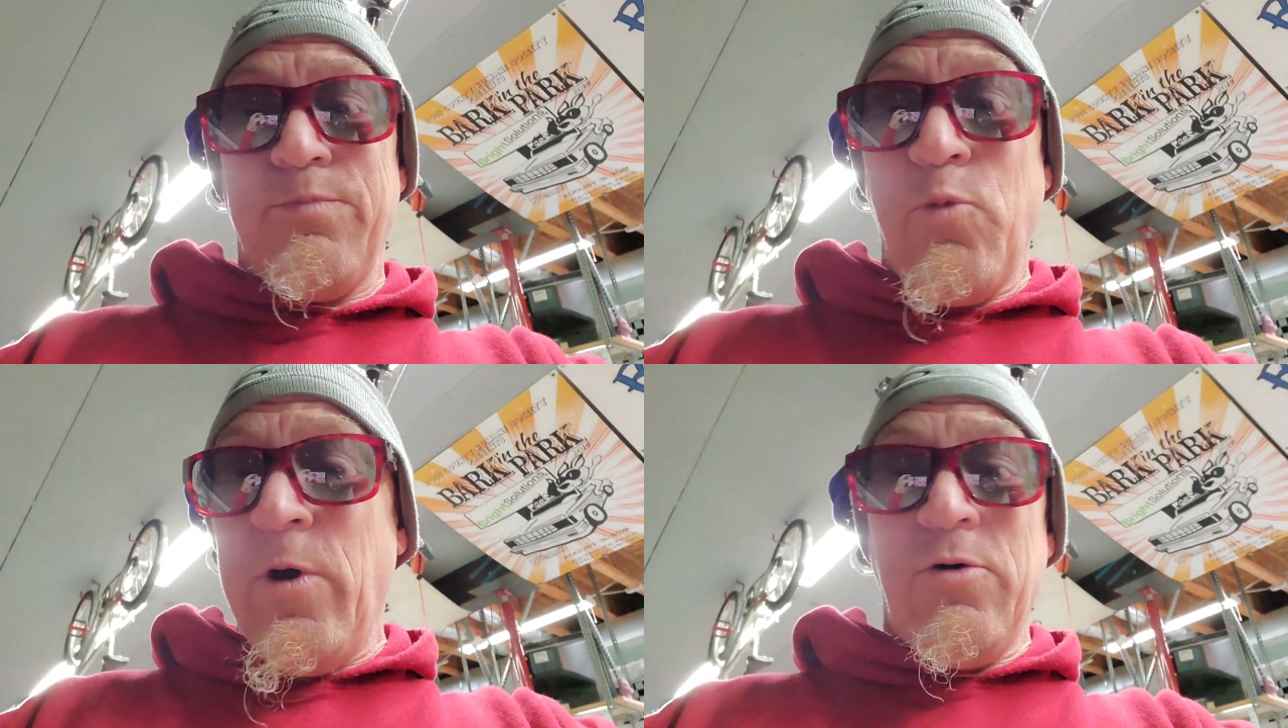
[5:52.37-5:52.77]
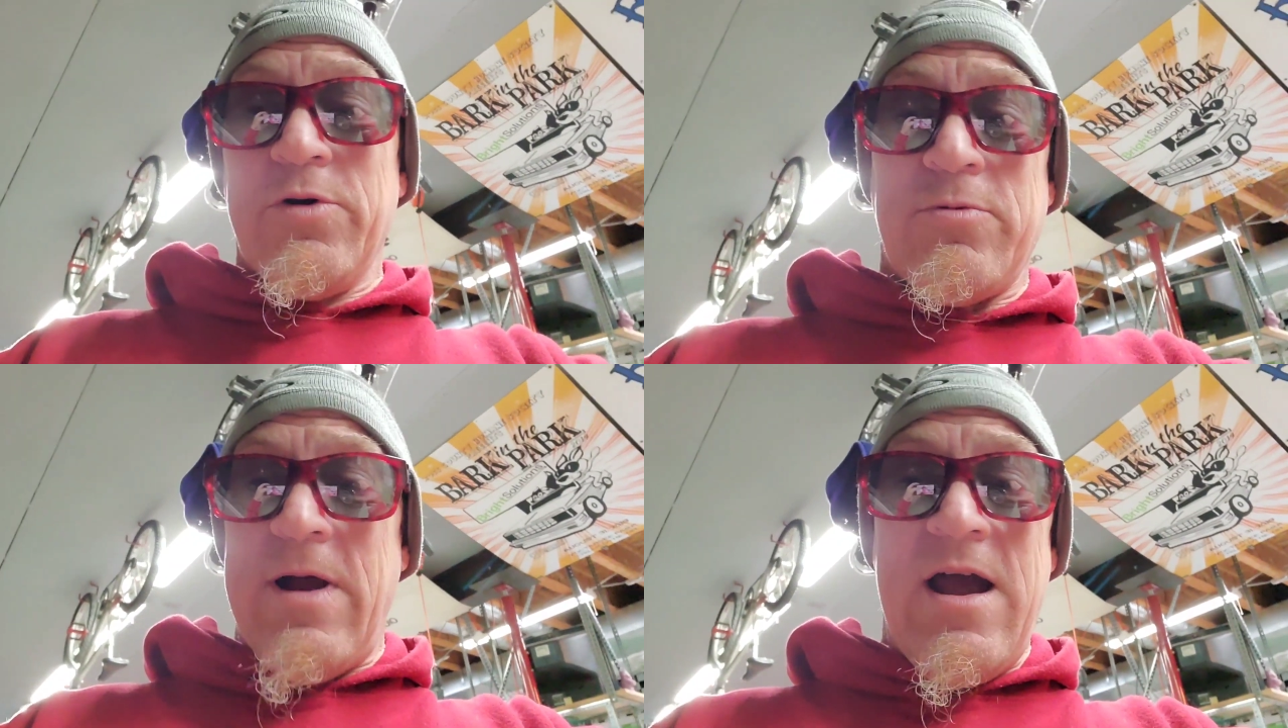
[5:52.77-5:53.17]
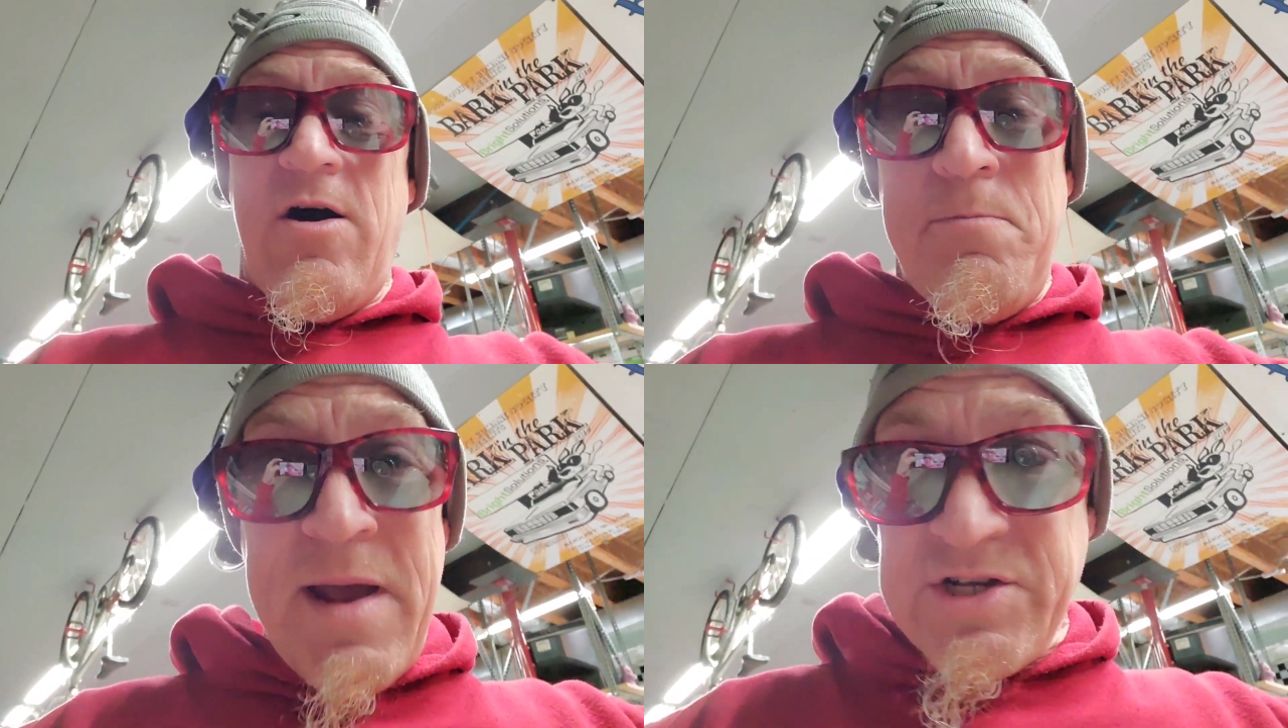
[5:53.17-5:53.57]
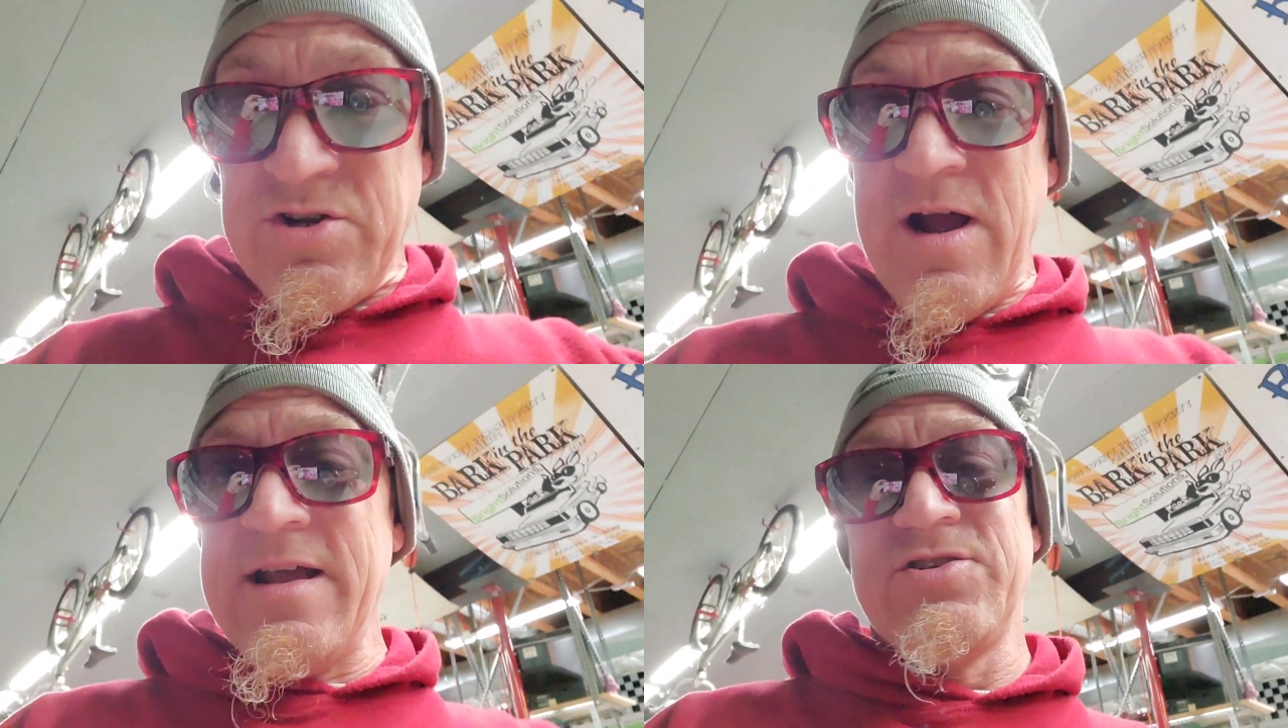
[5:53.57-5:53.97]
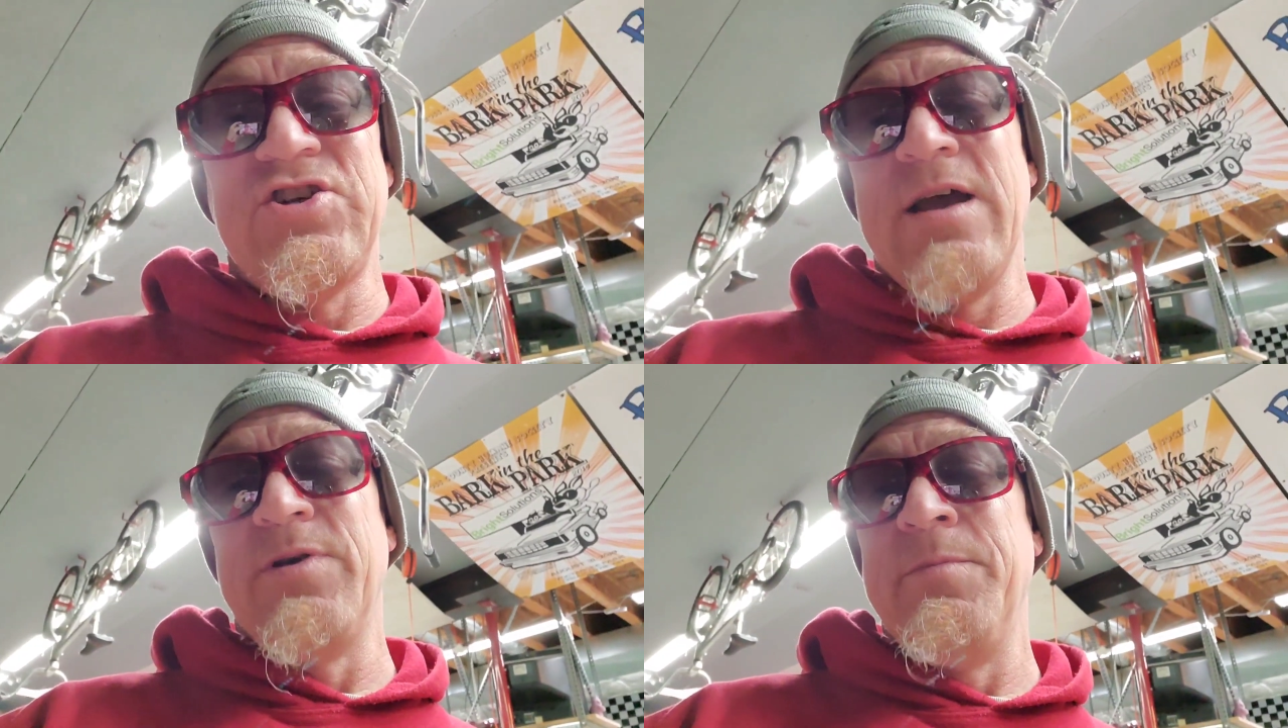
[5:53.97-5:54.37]
wiggle it around, make sure I had
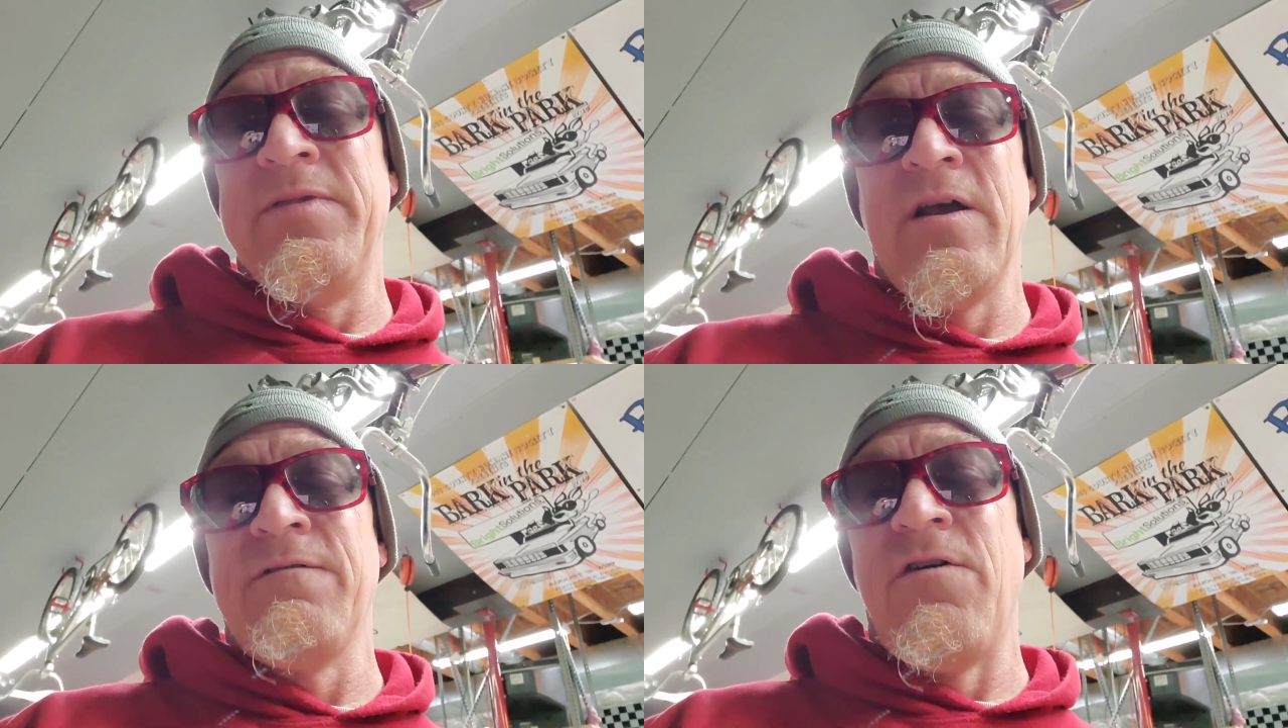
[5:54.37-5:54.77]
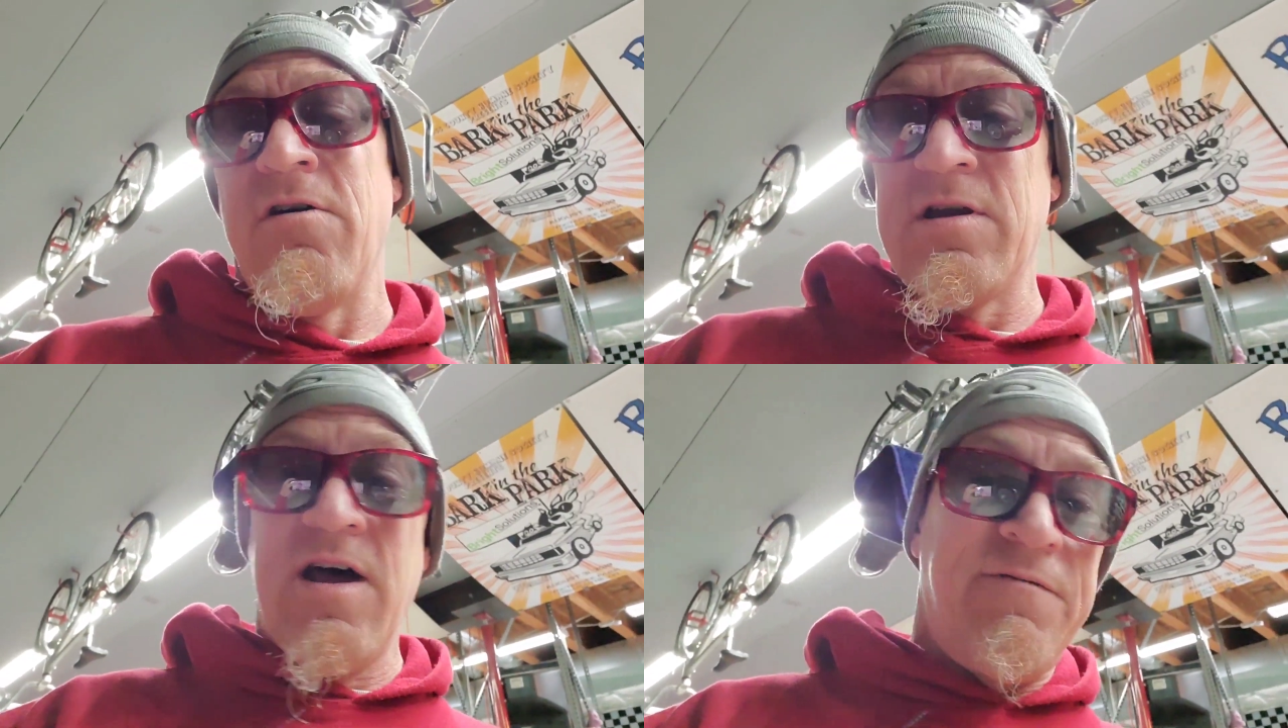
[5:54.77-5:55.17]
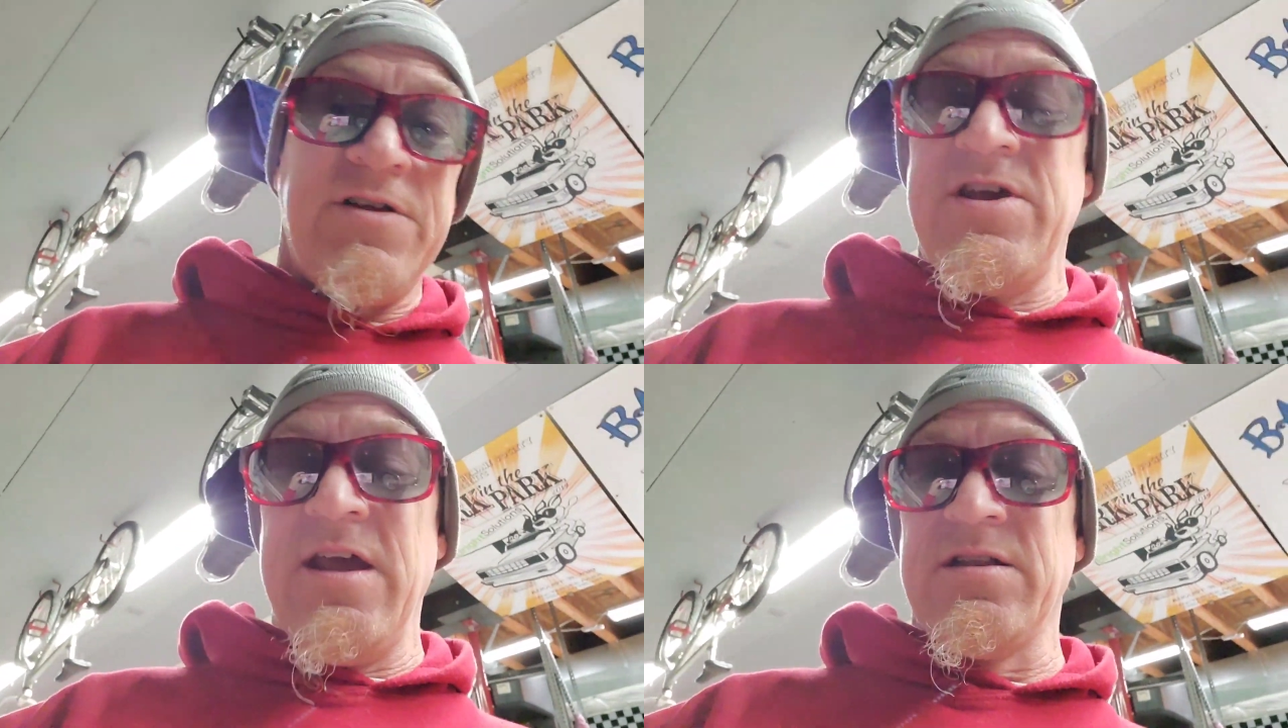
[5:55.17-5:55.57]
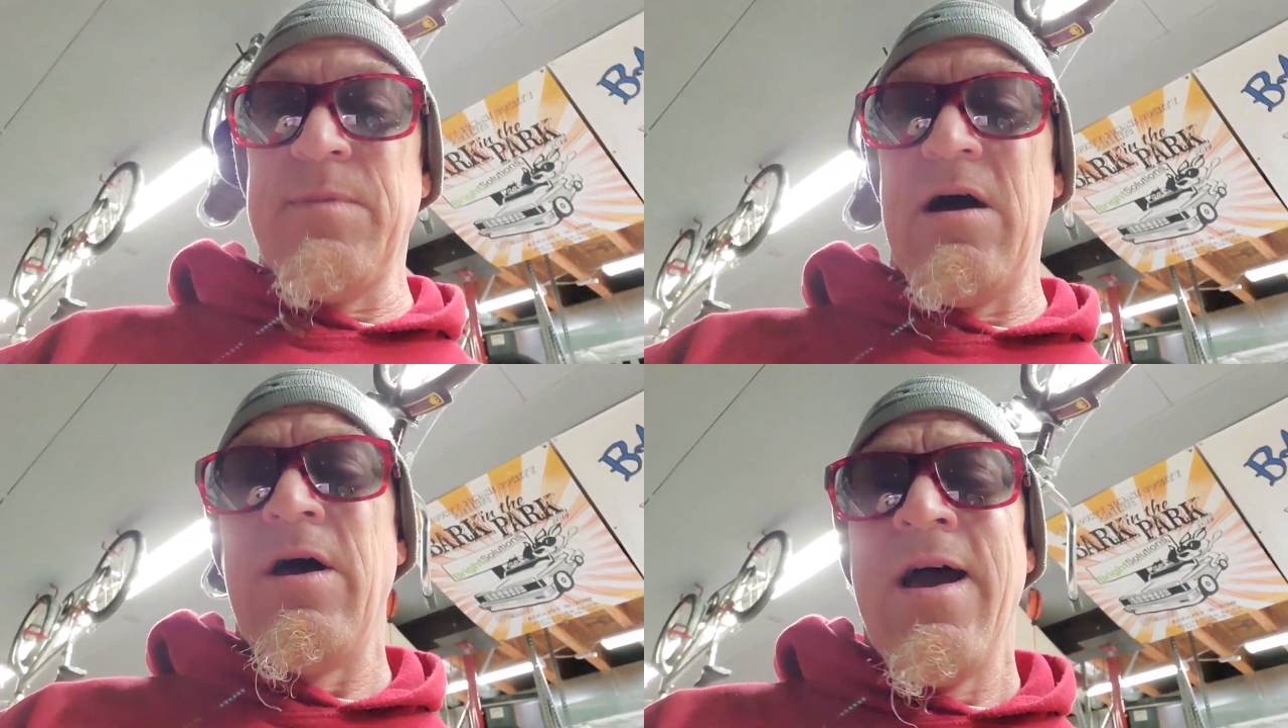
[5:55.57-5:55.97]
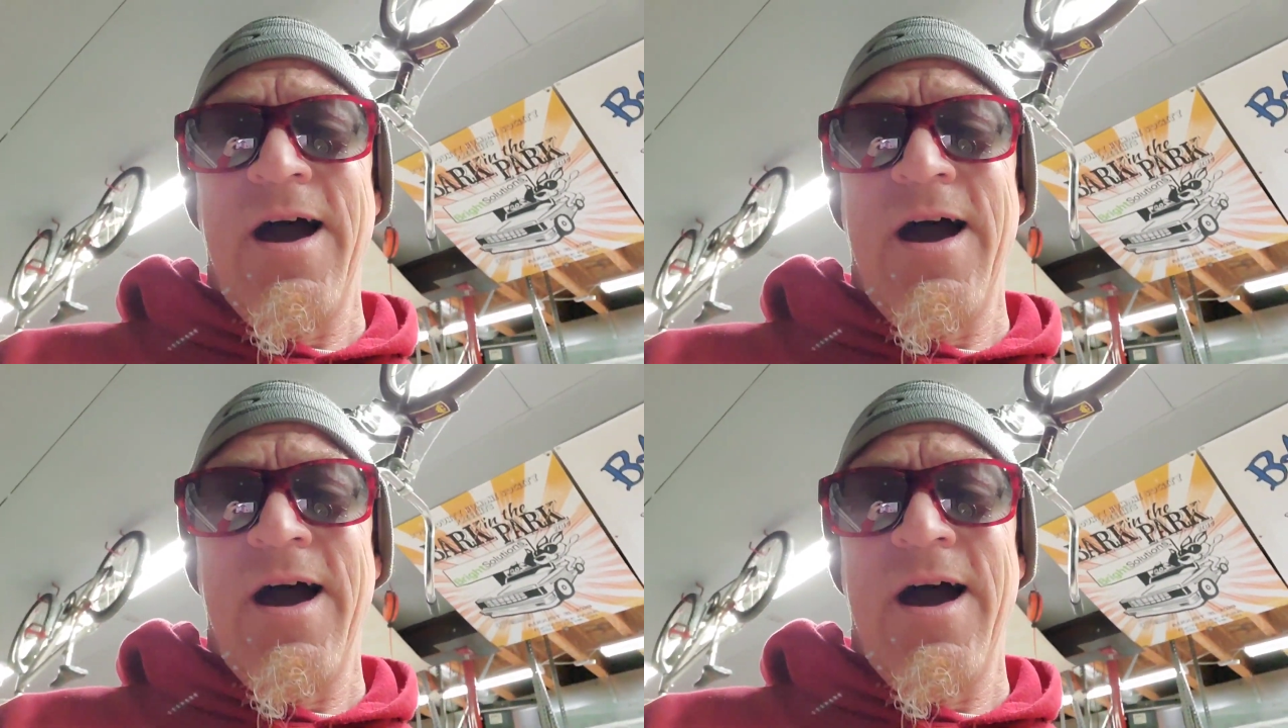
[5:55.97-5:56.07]
jammed them in there far enough and yanked them out.